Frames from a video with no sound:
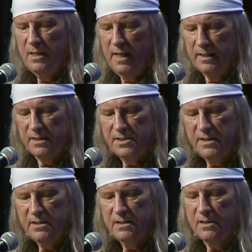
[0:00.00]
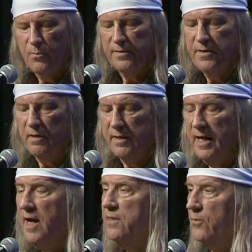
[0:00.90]
and assisted with their
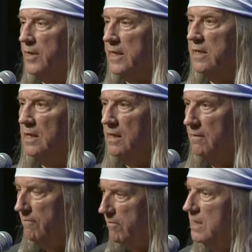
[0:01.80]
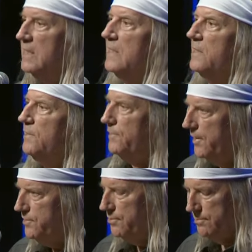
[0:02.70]
gathering of
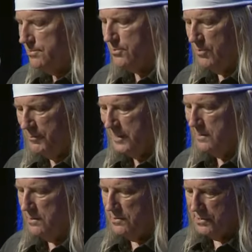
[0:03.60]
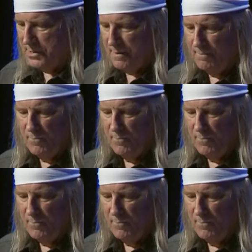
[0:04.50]
nature's remedies.